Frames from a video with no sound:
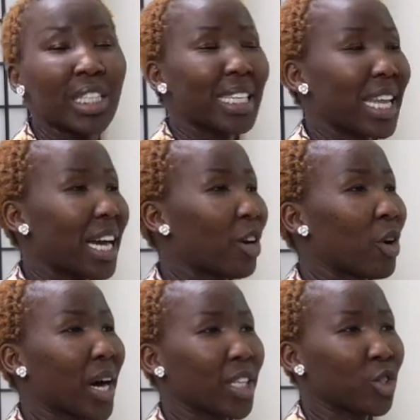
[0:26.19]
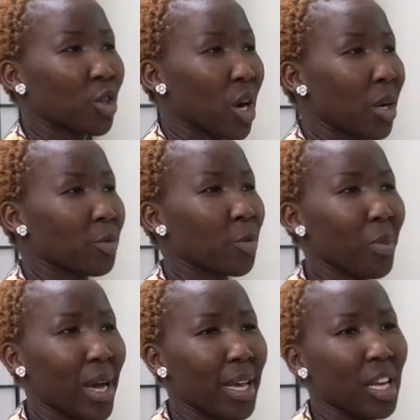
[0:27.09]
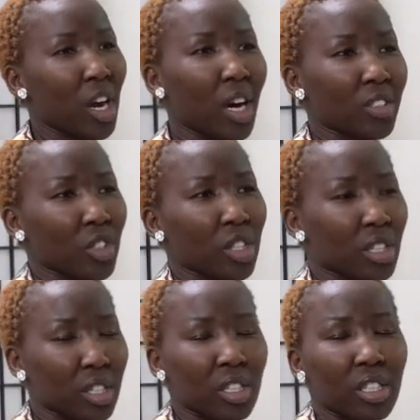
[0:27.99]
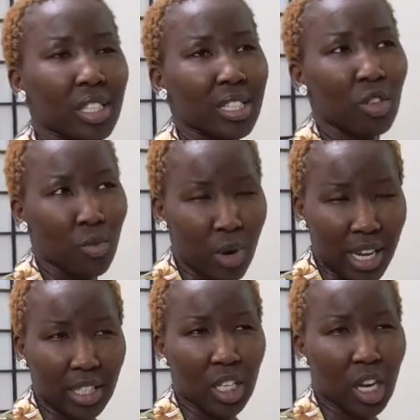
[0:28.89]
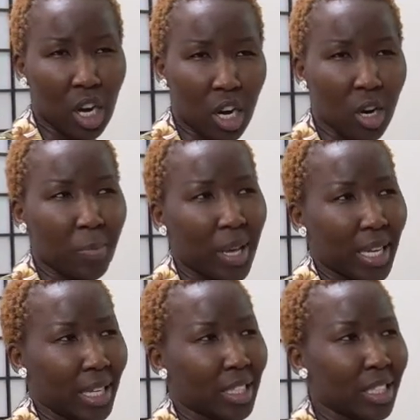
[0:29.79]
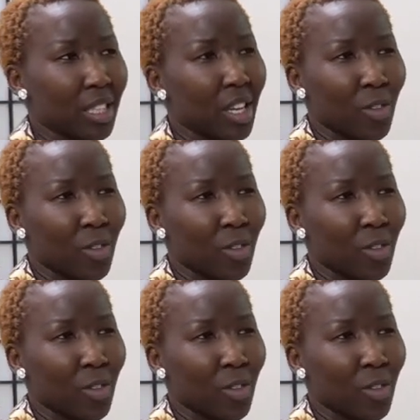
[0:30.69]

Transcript: Now, I dropped my OSCARS red carpet